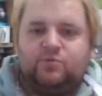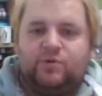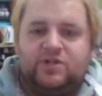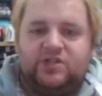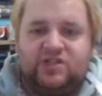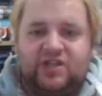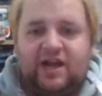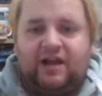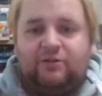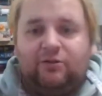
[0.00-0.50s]

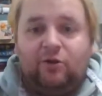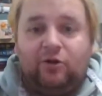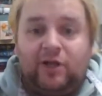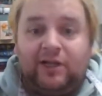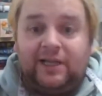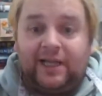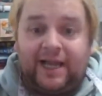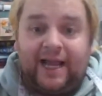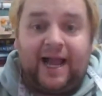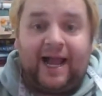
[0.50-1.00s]
which
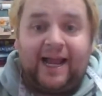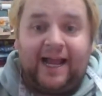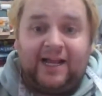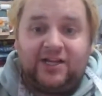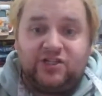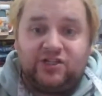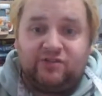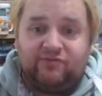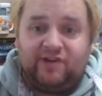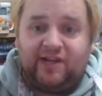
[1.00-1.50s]
luckily I
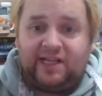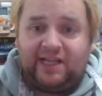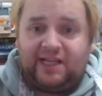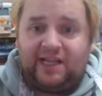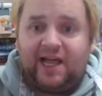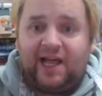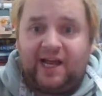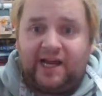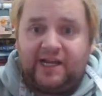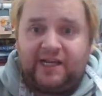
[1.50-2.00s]
actually really
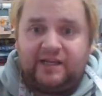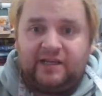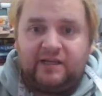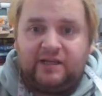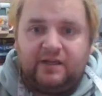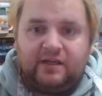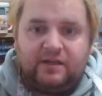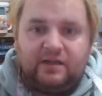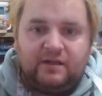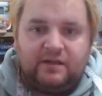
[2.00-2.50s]
like.
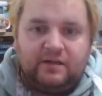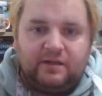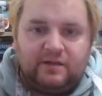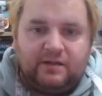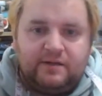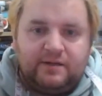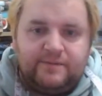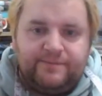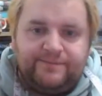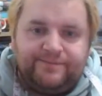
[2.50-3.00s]

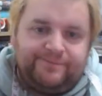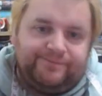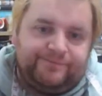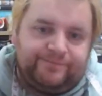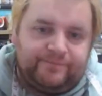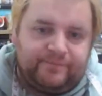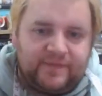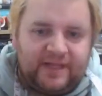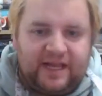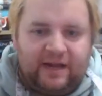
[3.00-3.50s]

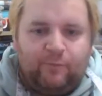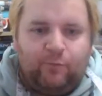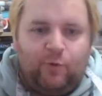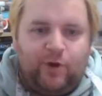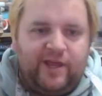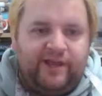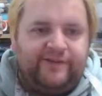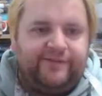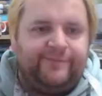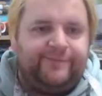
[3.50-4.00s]
I'm
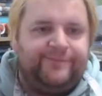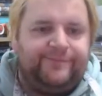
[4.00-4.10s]
weird.